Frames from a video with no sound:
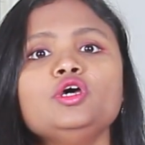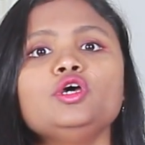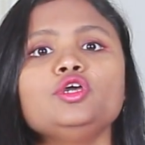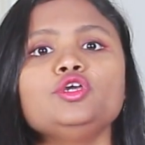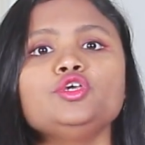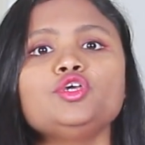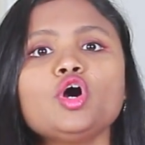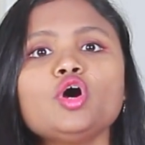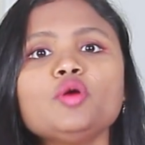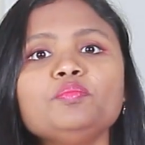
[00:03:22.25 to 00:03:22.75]

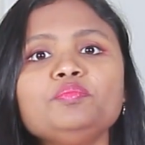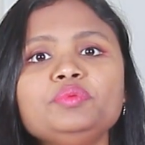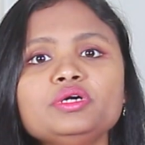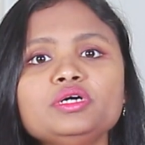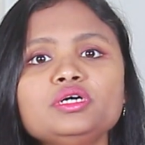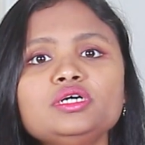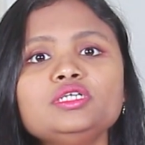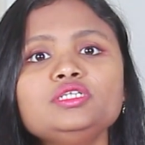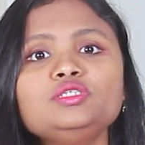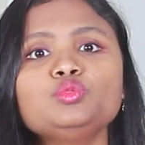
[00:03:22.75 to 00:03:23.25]
Your
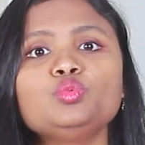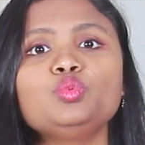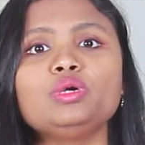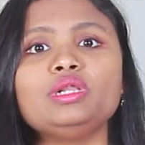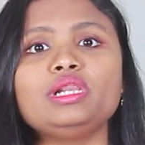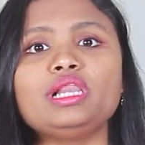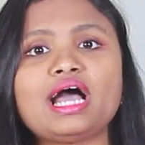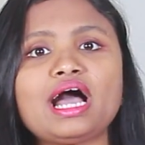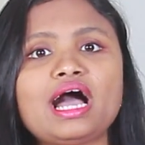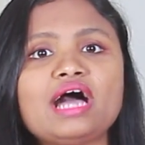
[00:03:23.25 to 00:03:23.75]
beard
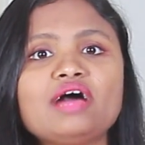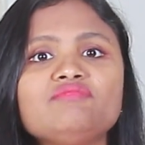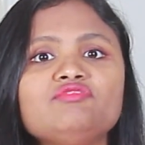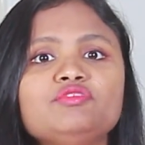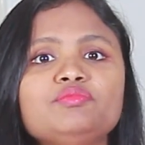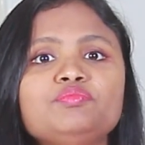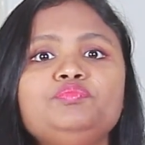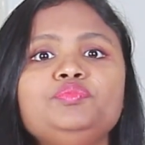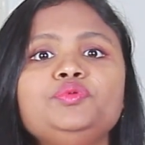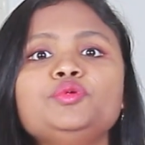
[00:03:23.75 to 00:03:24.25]
will have
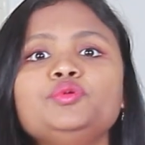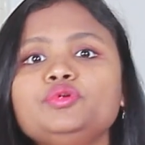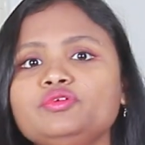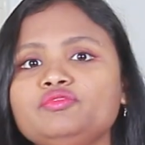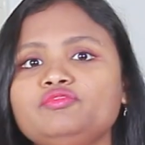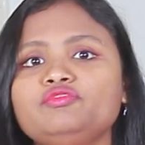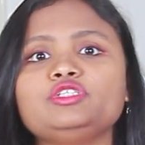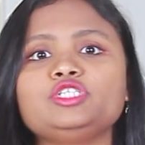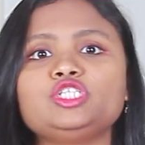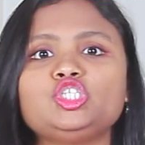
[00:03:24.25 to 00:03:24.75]
a
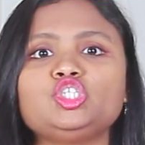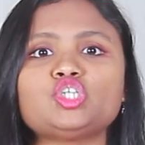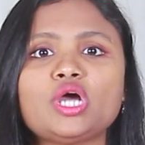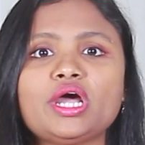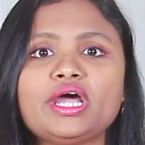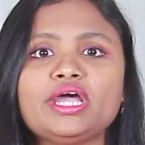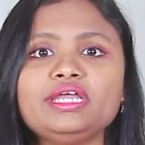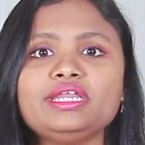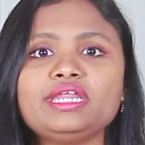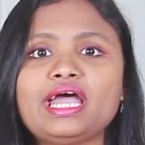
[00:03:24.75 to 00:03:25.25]
beautiful
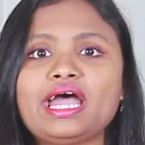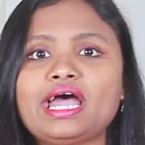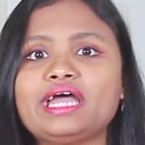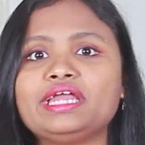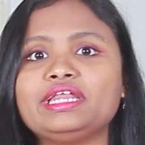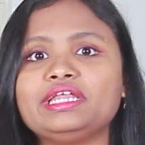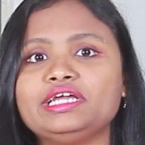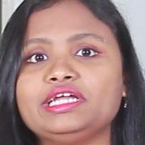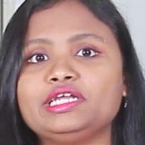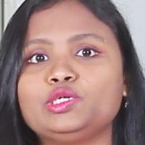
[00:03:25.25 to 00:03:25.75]
shine
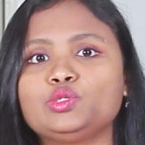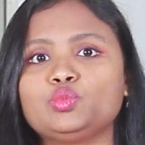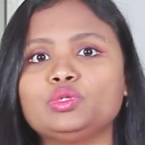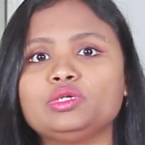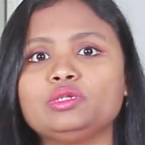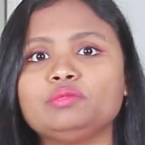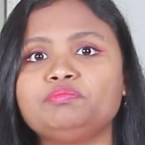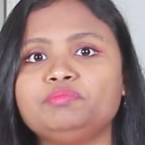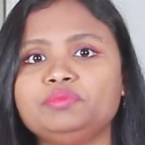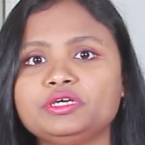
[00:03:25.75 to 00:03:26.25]
and it
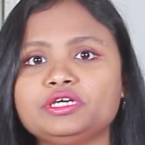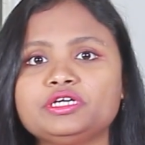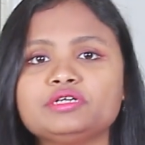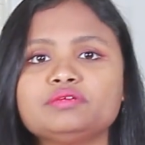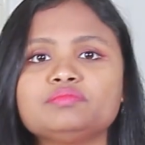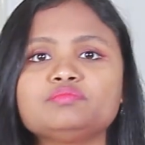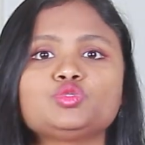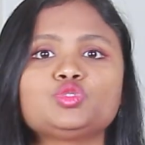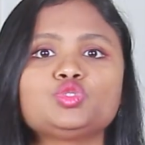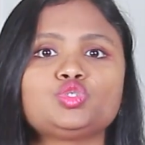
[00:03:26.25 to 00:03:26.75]
will
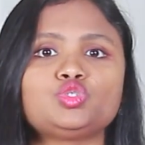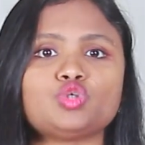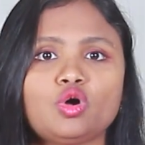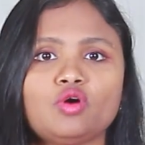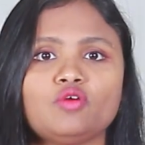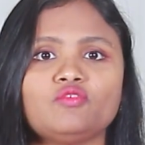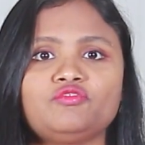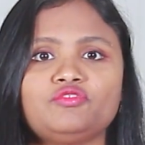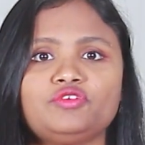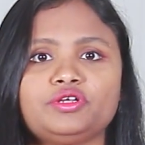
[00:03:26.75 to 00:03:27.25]
become
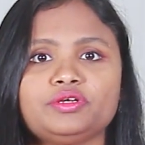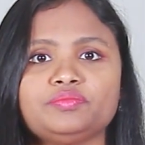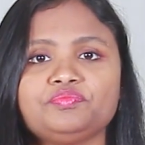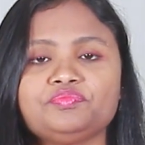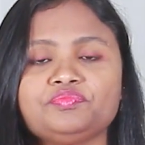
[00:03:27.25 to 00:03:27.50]
soft.